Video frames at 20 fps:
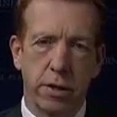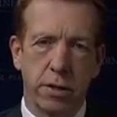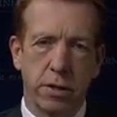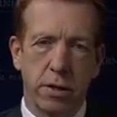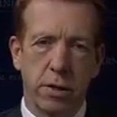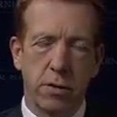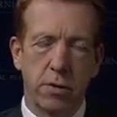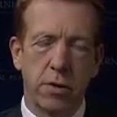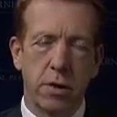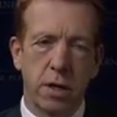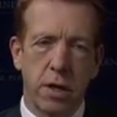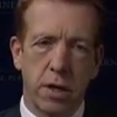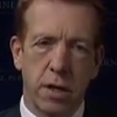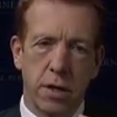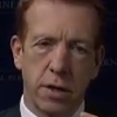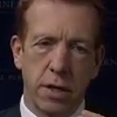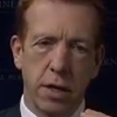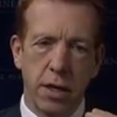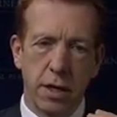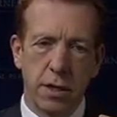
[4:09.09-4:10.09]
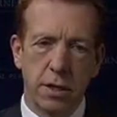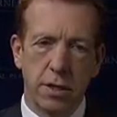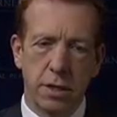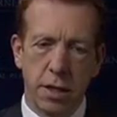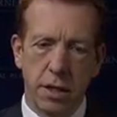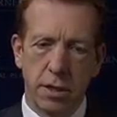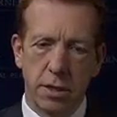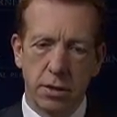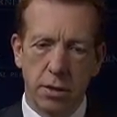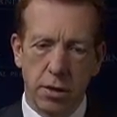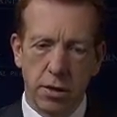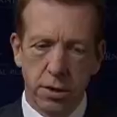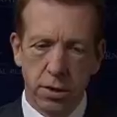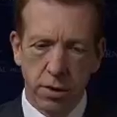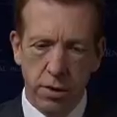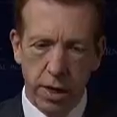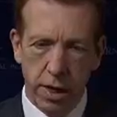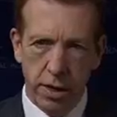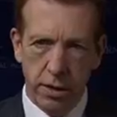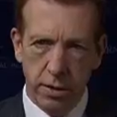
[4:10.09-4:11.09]
So the United States
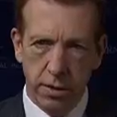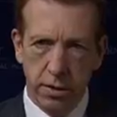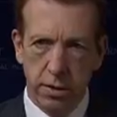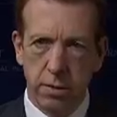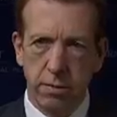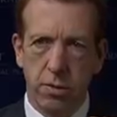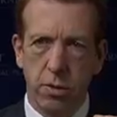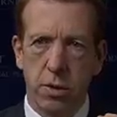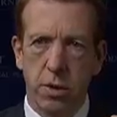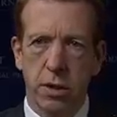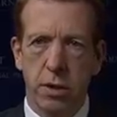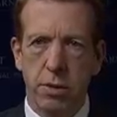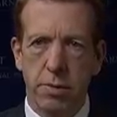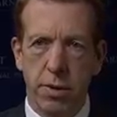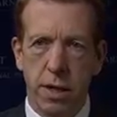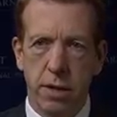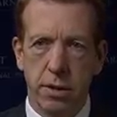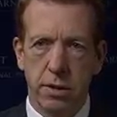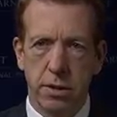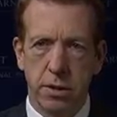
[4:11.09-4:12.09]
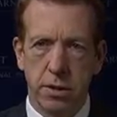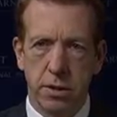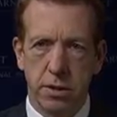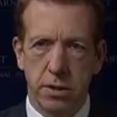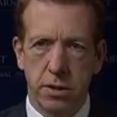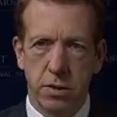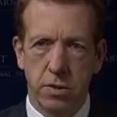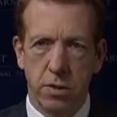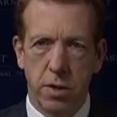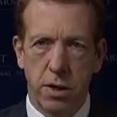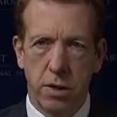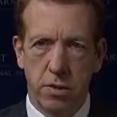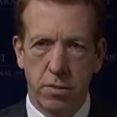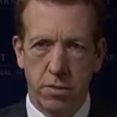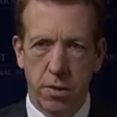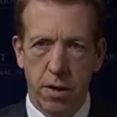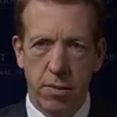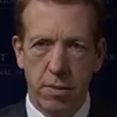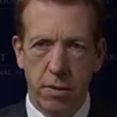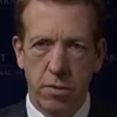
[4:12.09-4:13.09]
also has important capacities as well and
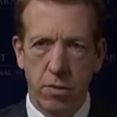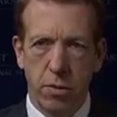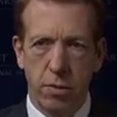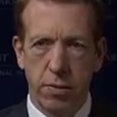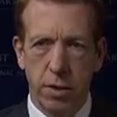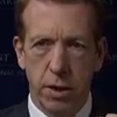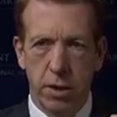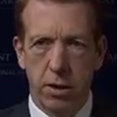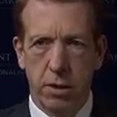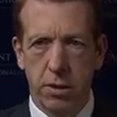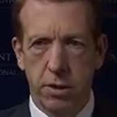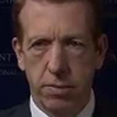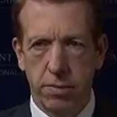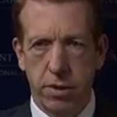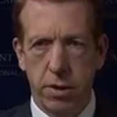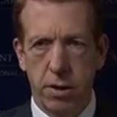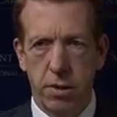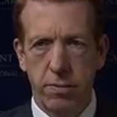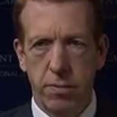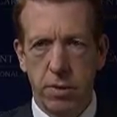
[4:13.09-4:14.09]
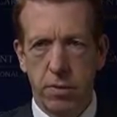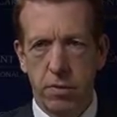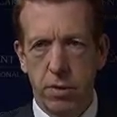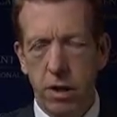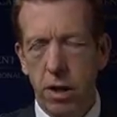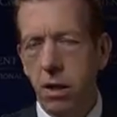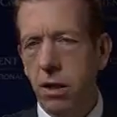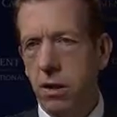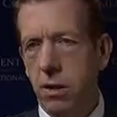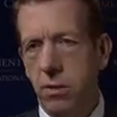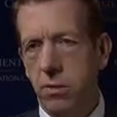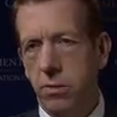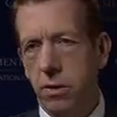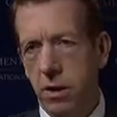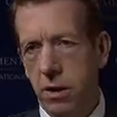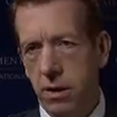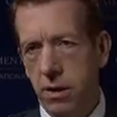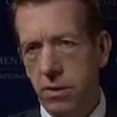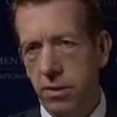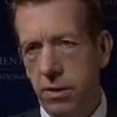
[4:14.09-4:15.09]
probably will be called upon, but we're not alone
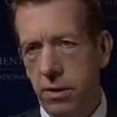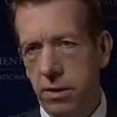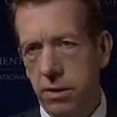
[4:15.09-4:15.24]
here.